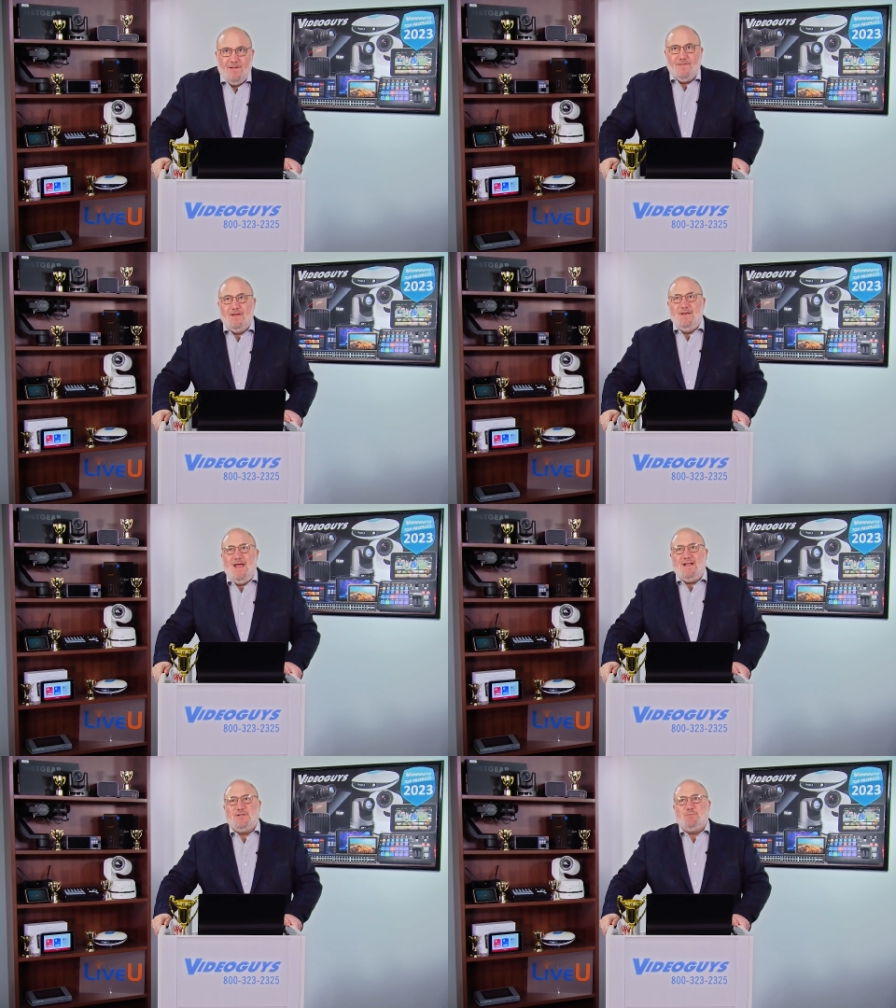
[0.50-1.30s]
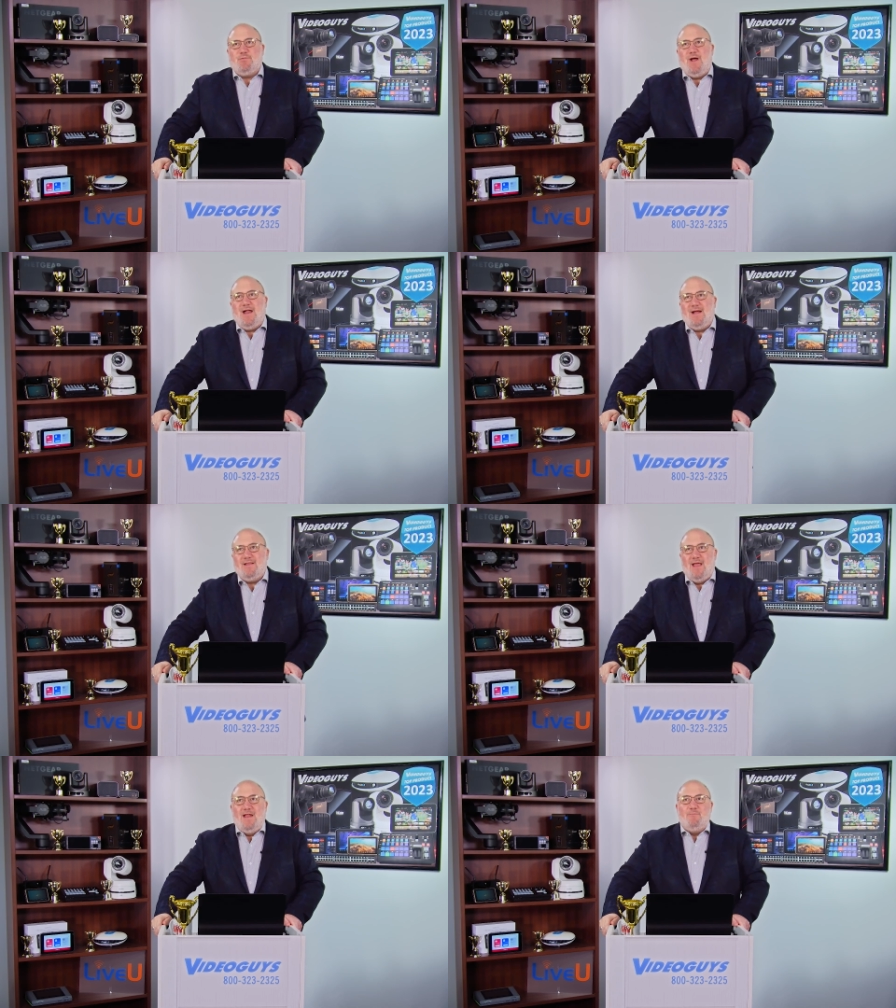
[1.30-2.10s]
The next
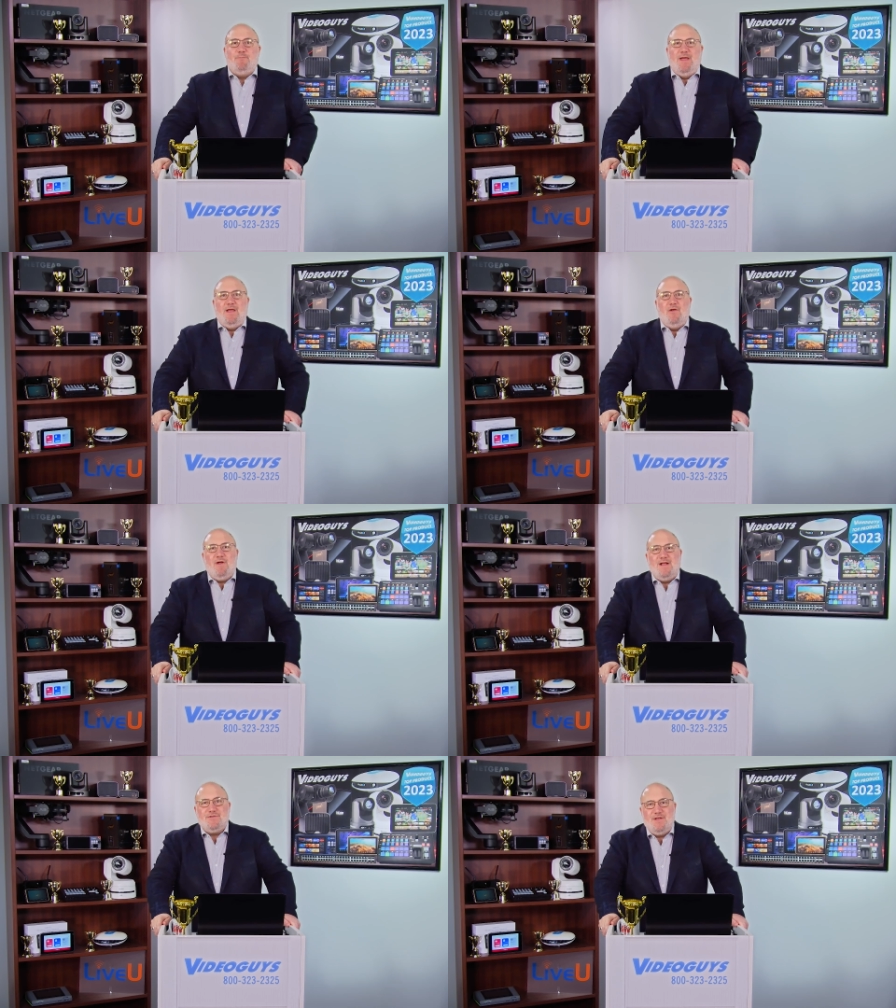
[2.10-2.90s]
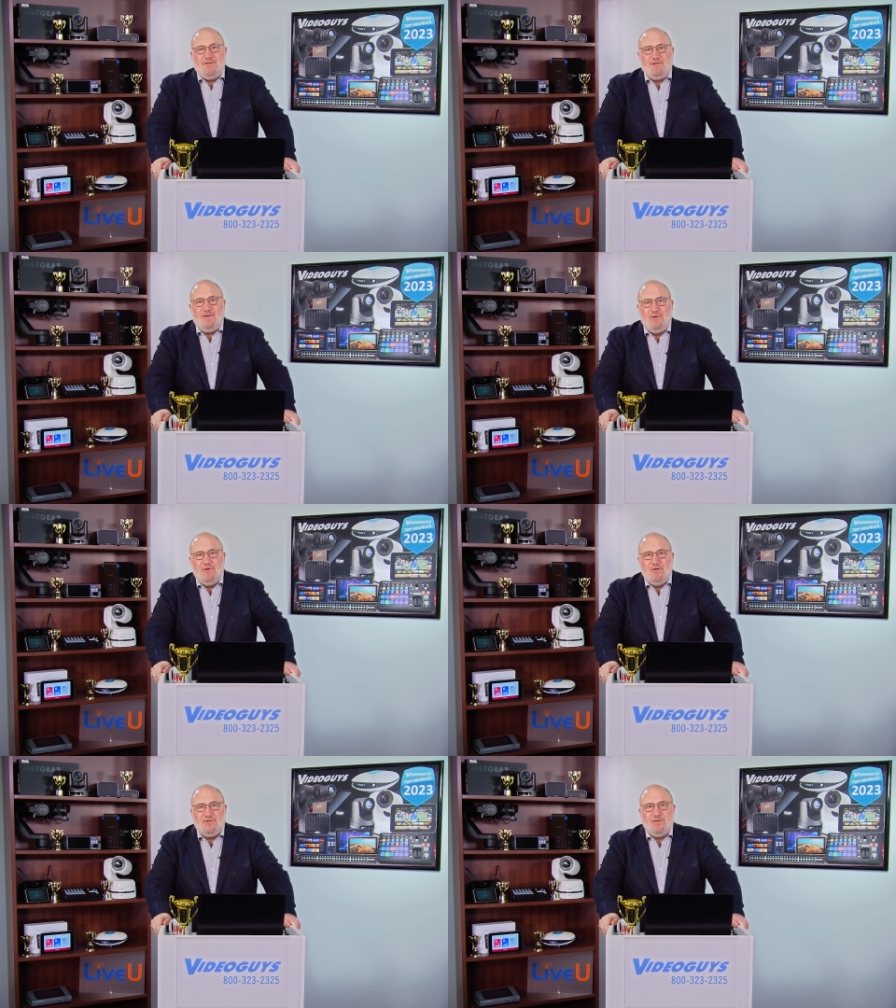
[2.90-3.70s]
product, and big congratulations and
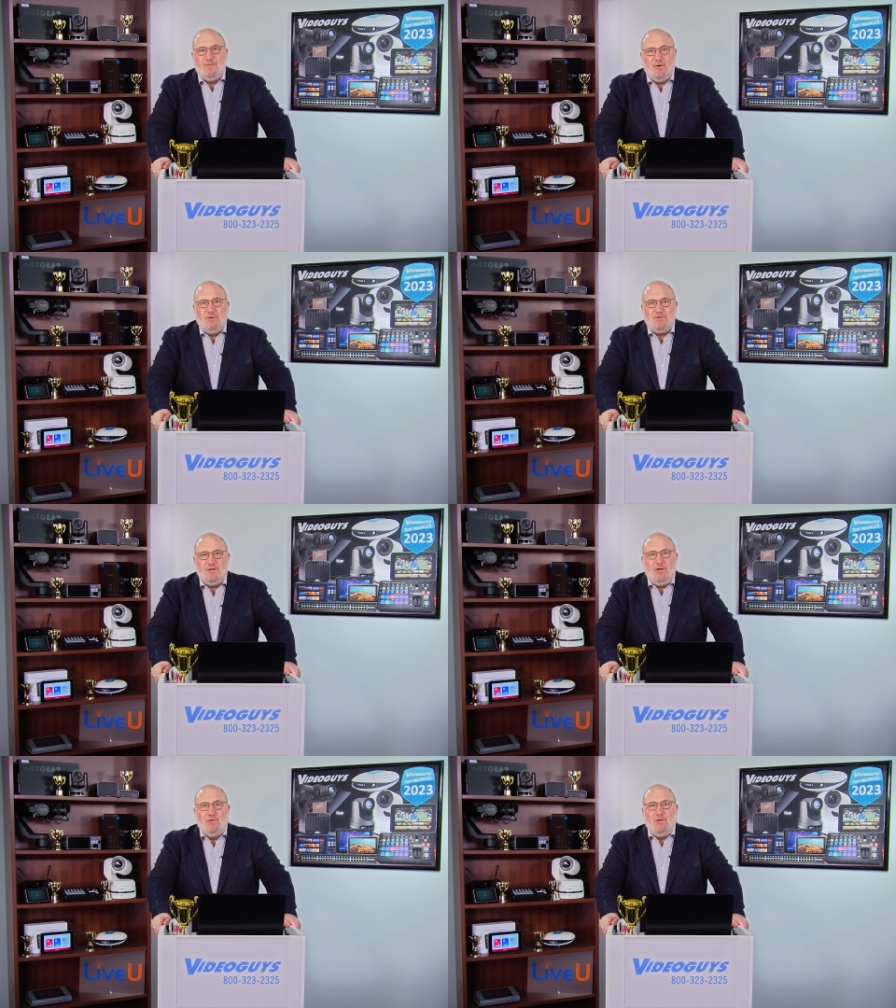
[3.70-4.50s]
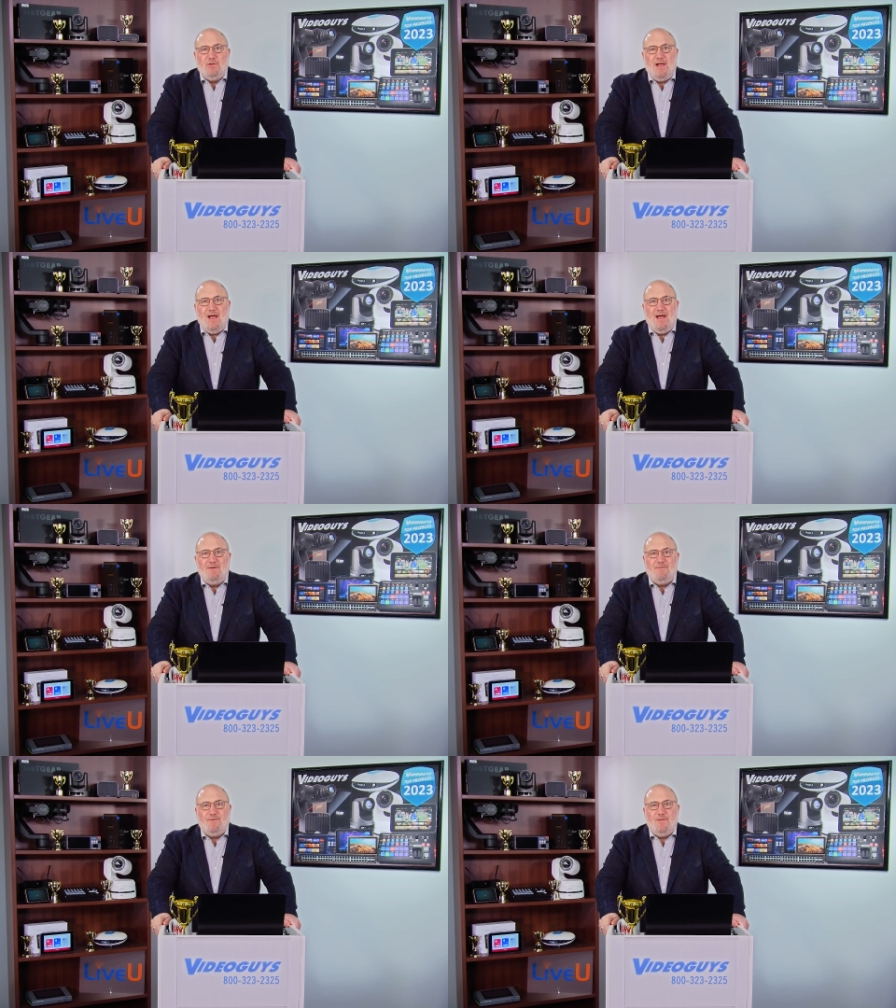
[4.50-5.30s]
kudos to the folks at
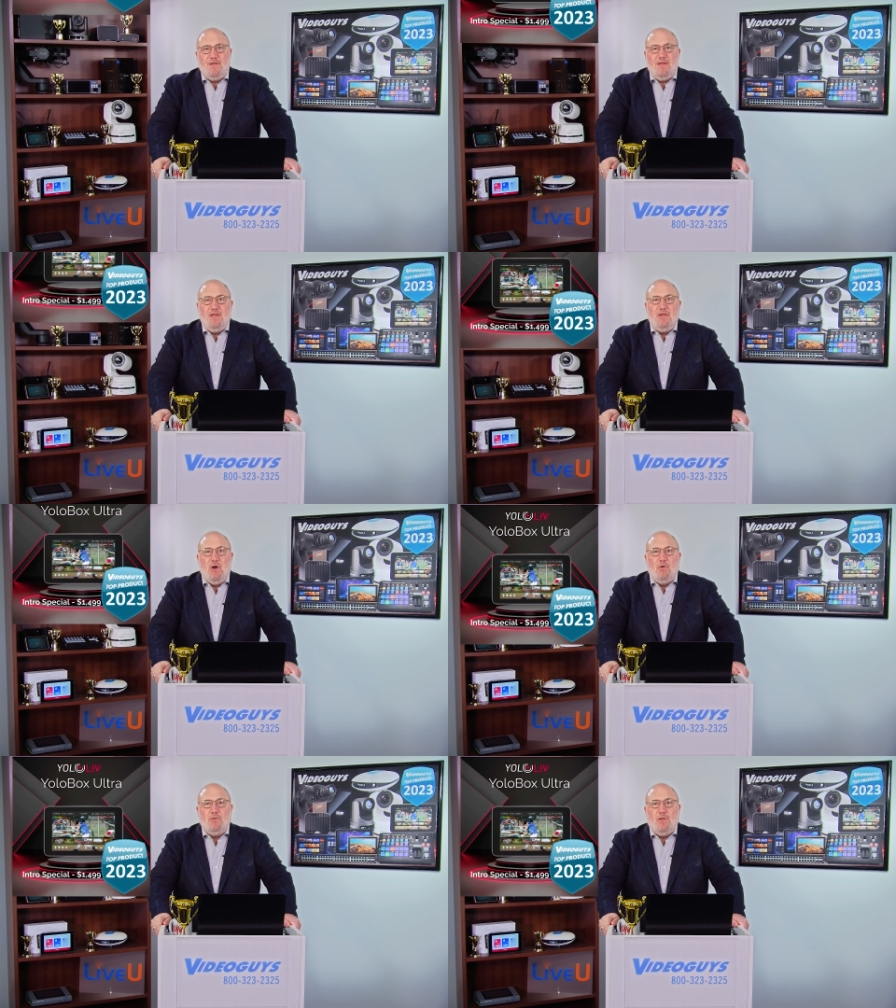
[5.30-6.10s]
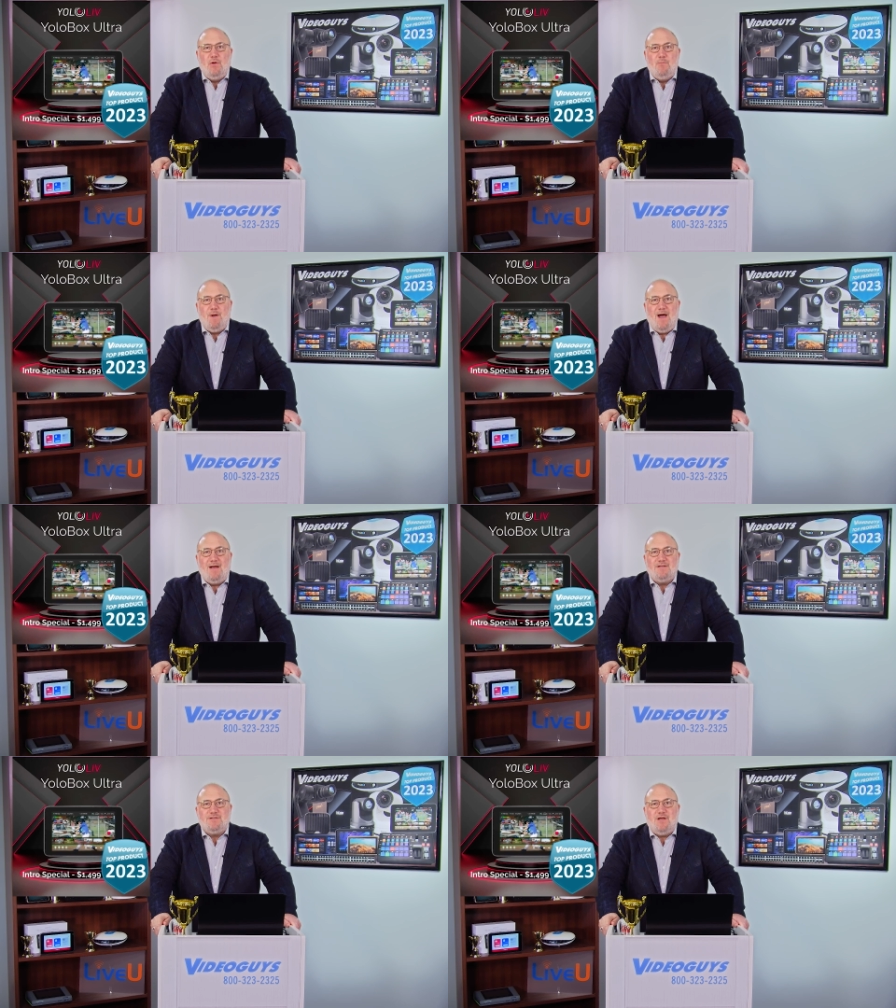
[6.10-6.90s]
YoloLiv for the
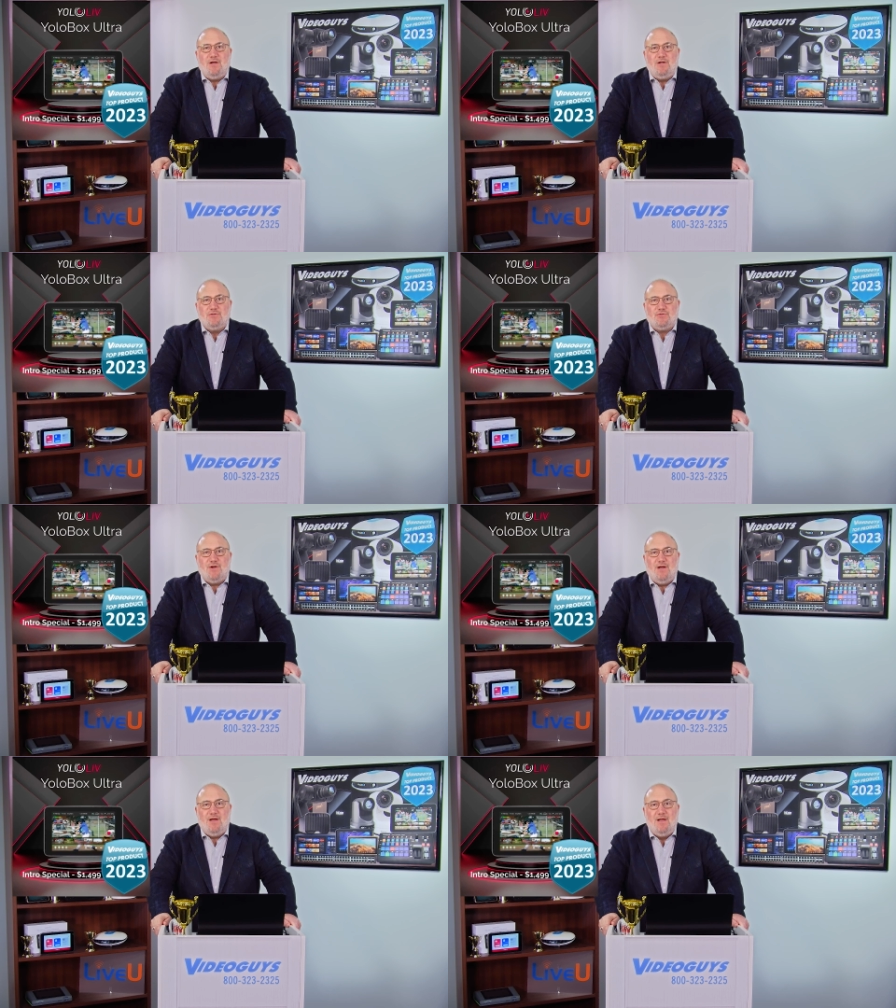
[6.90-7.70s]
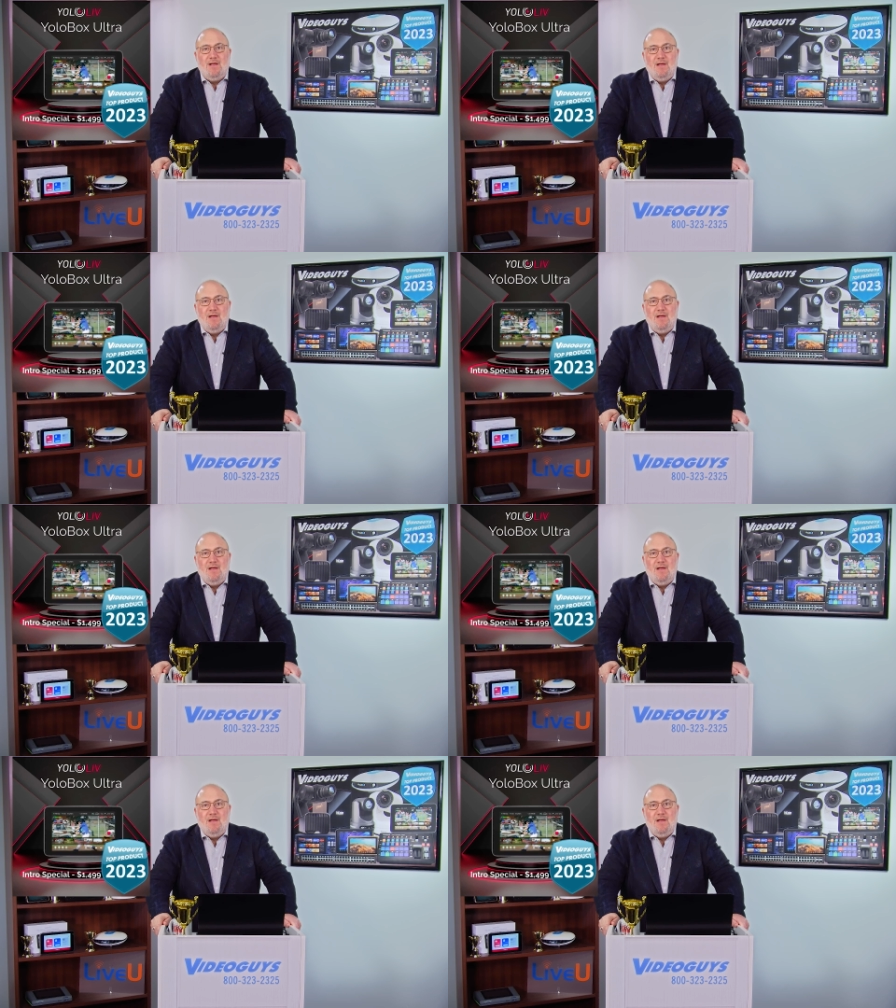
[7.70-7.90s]
YoloBox Ultra